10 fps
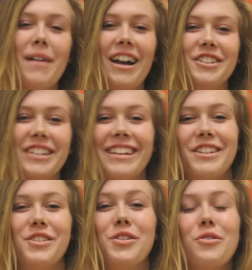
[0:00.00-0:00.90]
passion
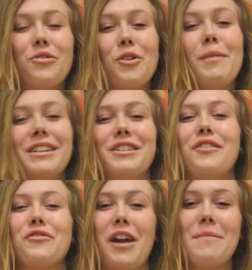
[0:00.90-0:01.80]
is to throw
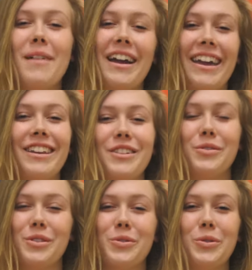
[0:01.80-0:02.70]
myself right back into a
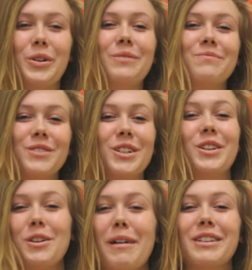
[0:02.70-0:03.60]
school, to
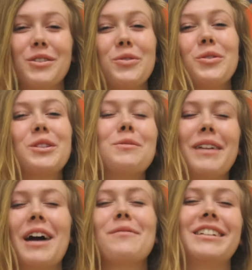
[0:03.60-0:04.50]
learn about school, to
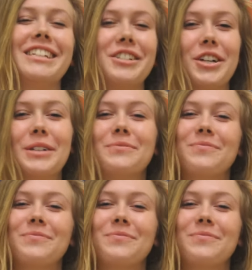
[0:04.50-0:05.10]
become a teacher.